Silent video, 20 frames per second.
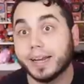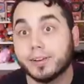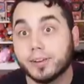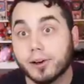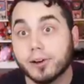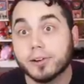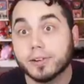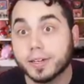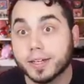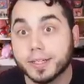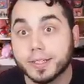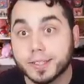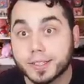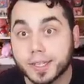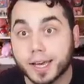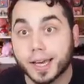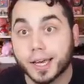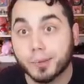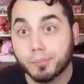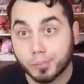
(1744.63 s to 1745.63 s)
darkness
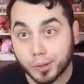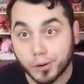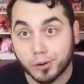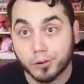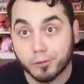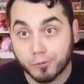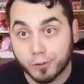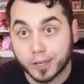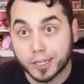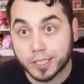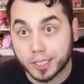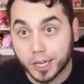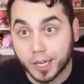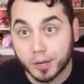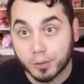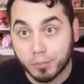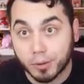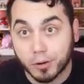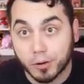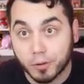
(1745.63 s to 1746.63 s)
and purify
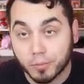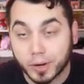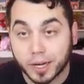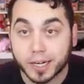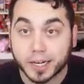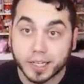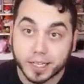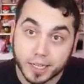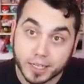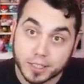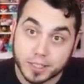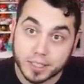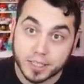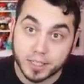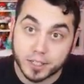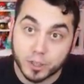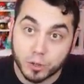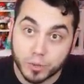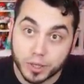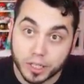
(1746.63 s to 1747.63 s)
shadow Pokemon and catch the
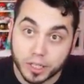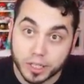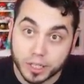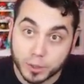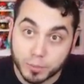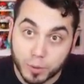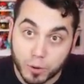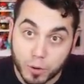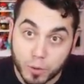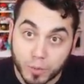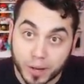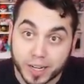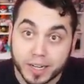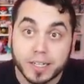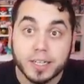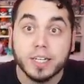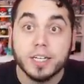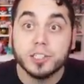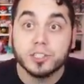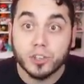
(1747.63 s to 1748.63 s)
Akui clan's Pokemon.
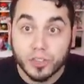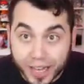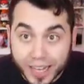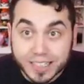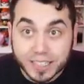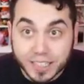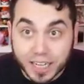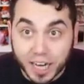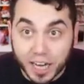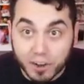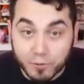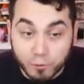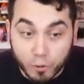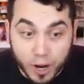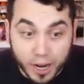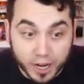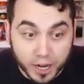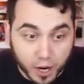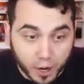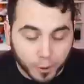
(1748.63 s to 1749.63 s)
So that's kind of
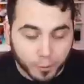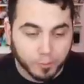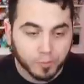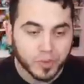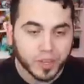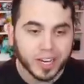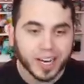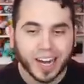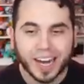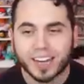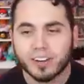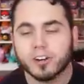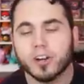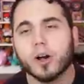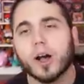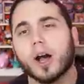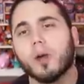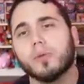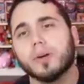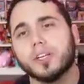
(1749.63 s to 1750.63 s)
fuego. I don't know
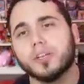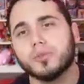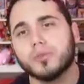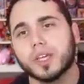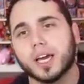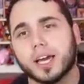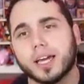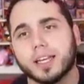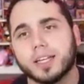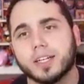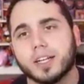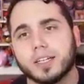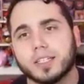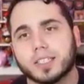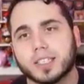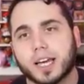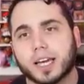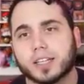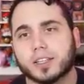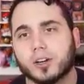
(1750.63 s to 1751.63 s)
how we do that in a
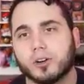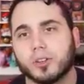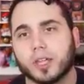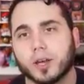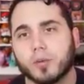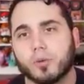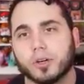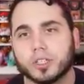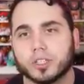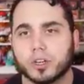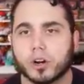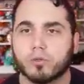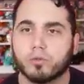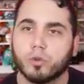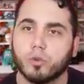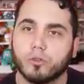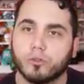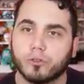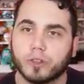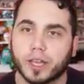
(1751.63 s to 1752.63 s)
Nuzlocke though. Like, what's our
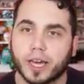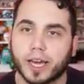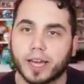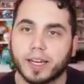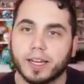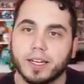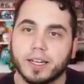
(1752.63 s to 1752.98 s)
rule for that?